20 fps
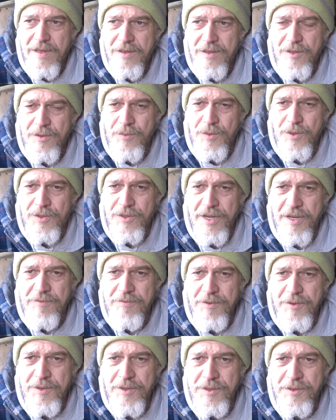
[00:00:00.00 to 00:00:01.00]
So they want
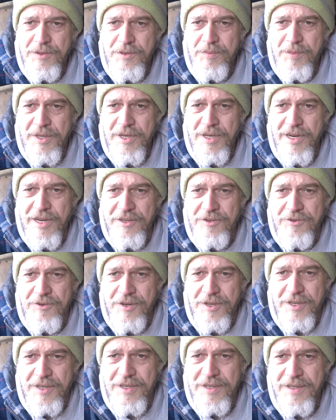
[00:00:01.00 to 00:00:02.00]
everything to be
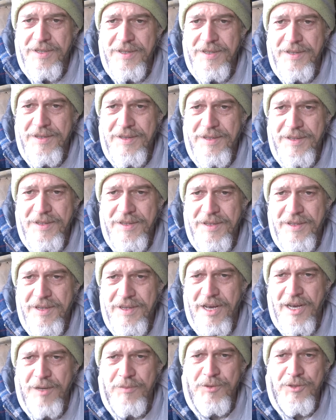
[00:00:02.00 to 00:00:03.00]
electric.
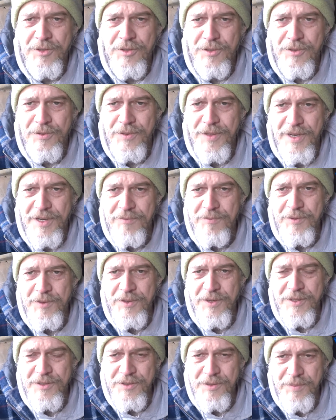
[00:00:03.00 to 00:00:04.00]
Absolutely
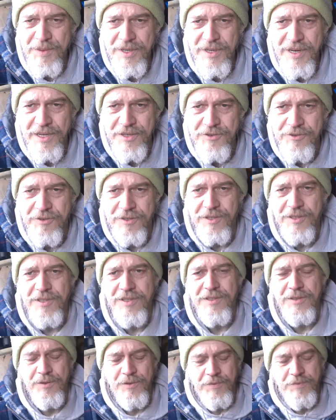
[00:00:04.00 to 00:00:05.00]
everything to be
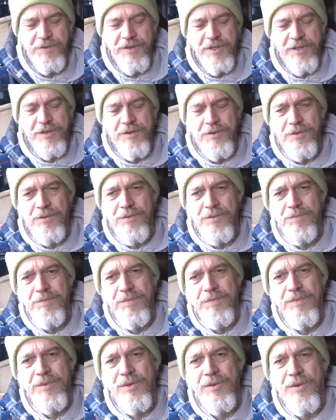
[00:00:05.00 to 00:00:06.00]
electric. Your vehicle,
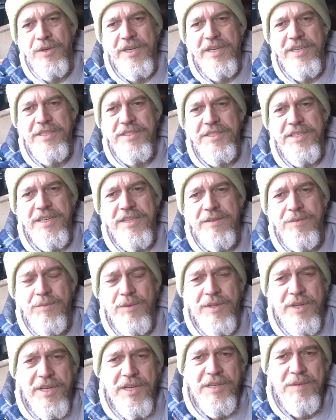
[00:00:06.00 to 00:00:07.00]
your heating
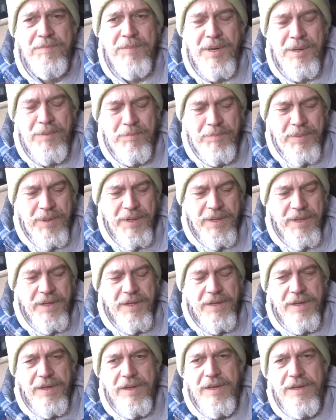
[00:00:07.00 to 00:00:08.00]
with a heat pump,
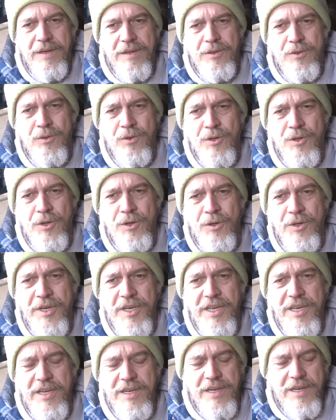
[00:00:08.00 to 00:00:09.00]
your
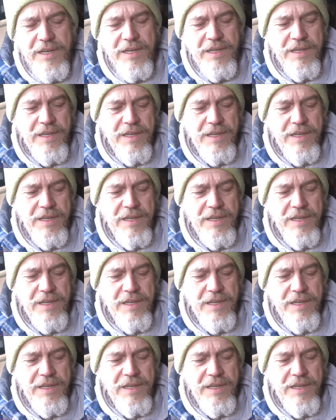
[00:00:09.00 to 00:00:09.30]
cooking,